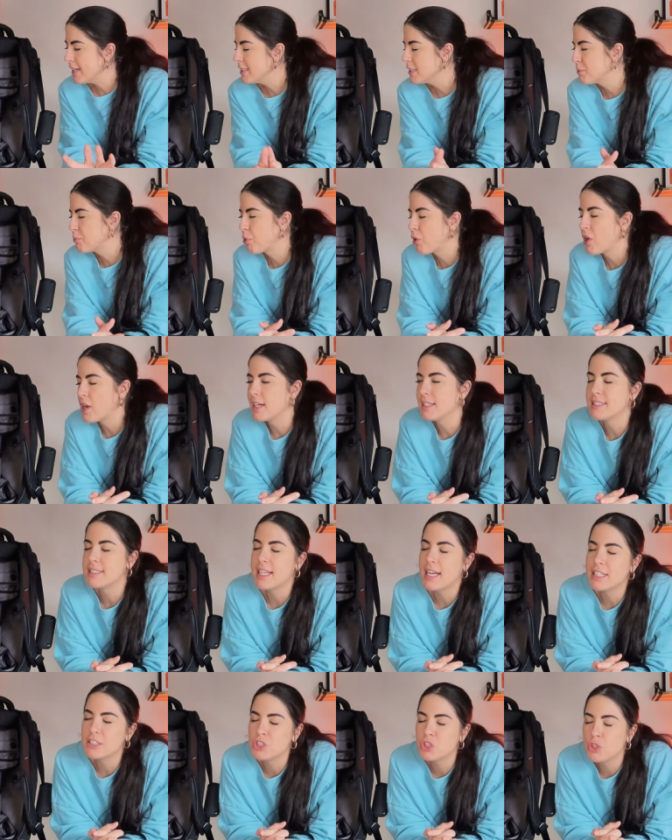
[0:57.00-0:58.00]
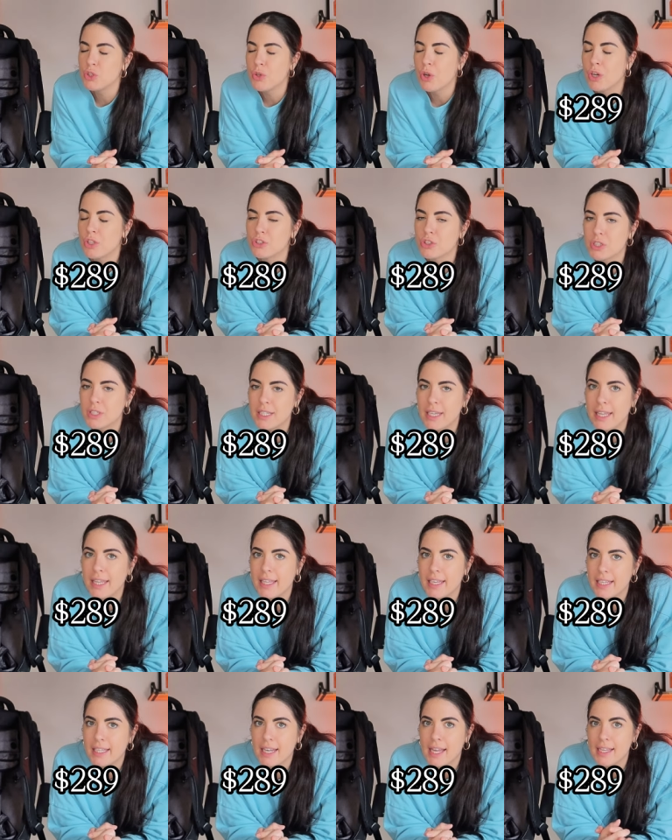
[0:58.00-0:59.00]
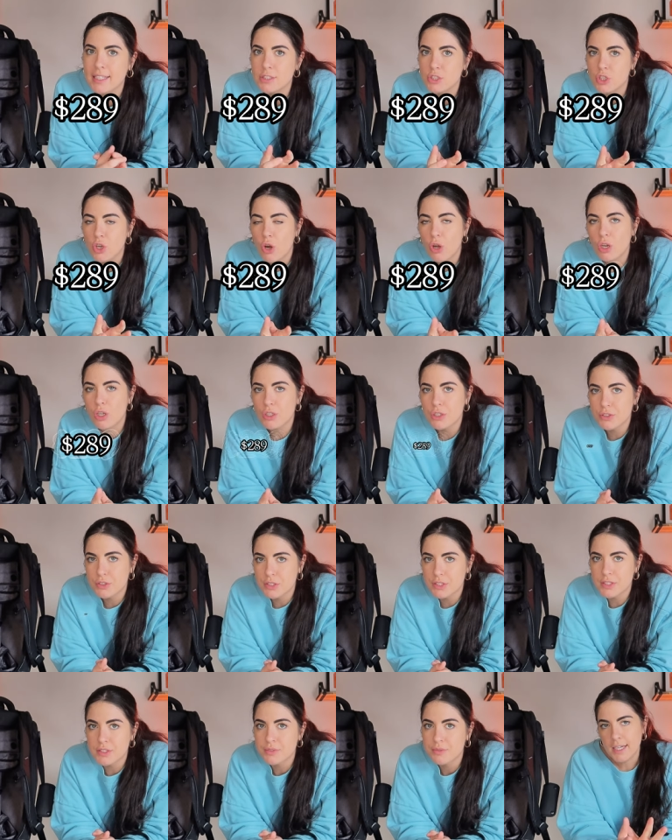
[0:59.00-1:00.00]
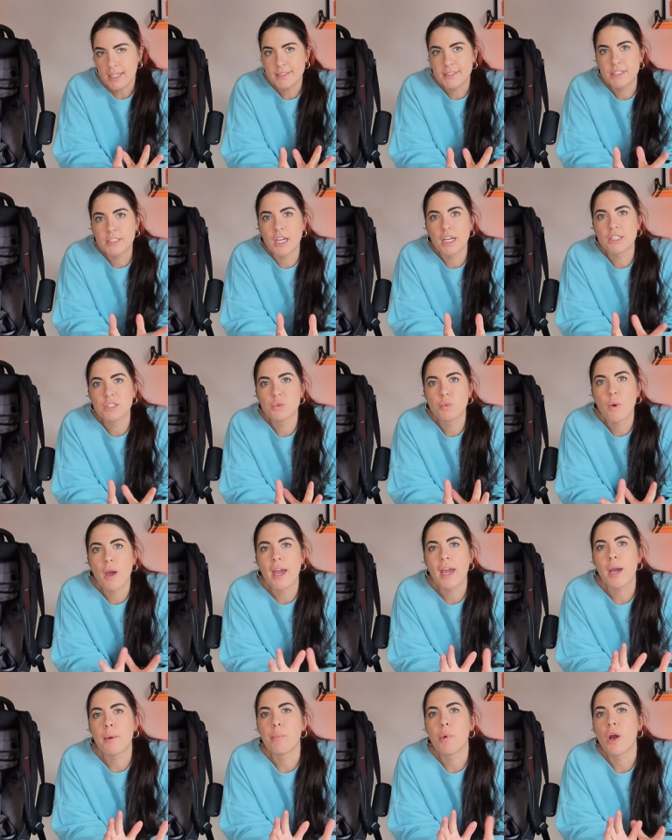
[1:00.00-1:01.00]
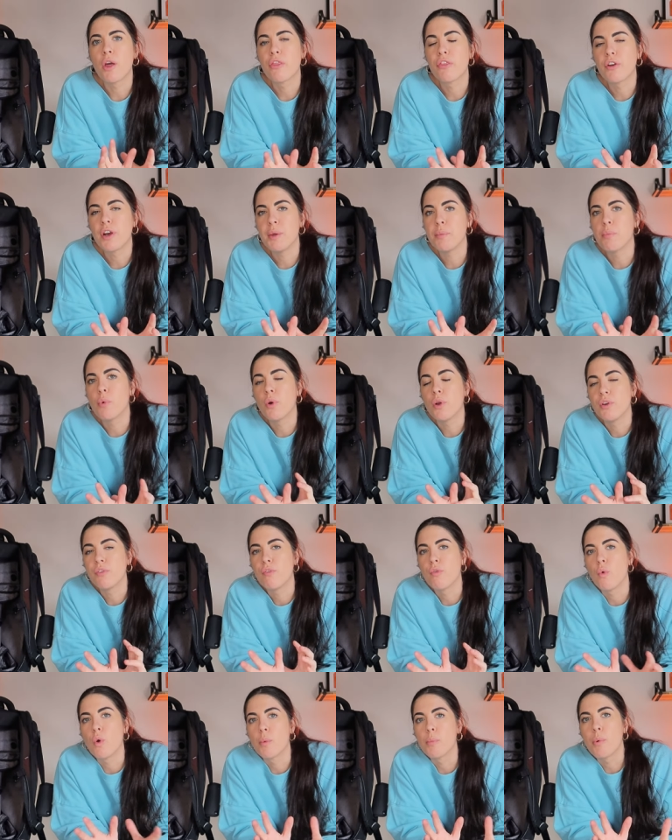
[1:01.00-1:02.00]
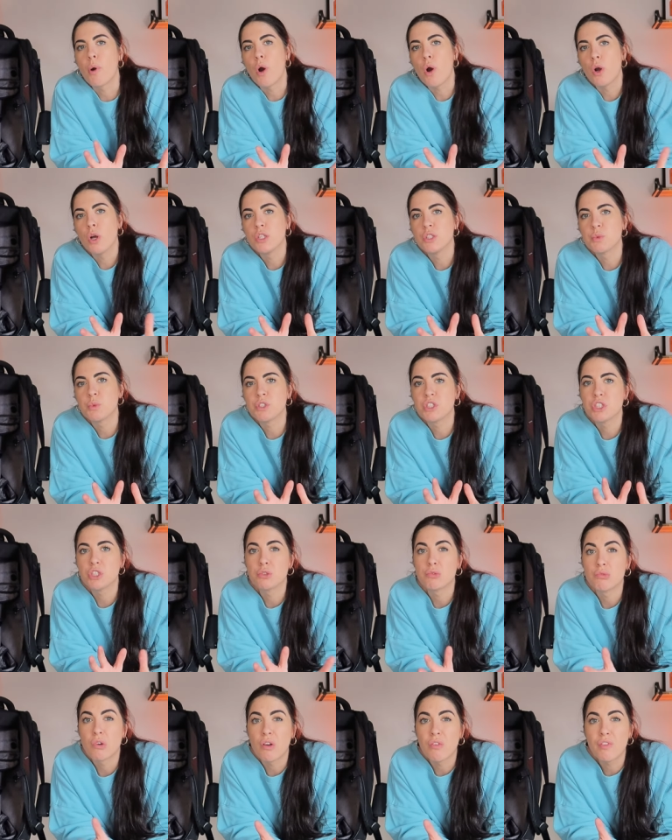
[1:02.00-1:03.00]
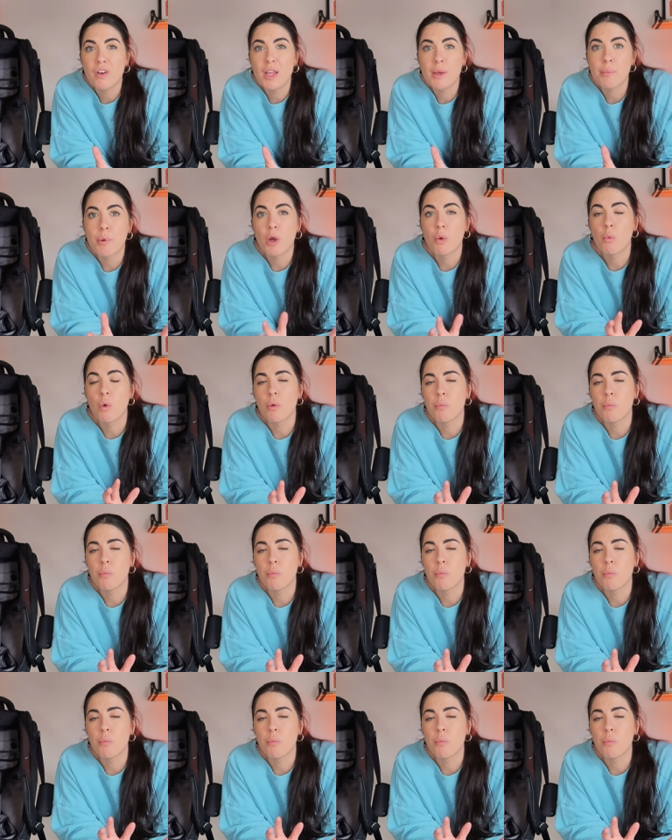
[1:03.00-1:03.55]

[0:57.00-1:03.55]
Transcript: is priced at $289. It does weigh about 3.4 pounds, which is roughly about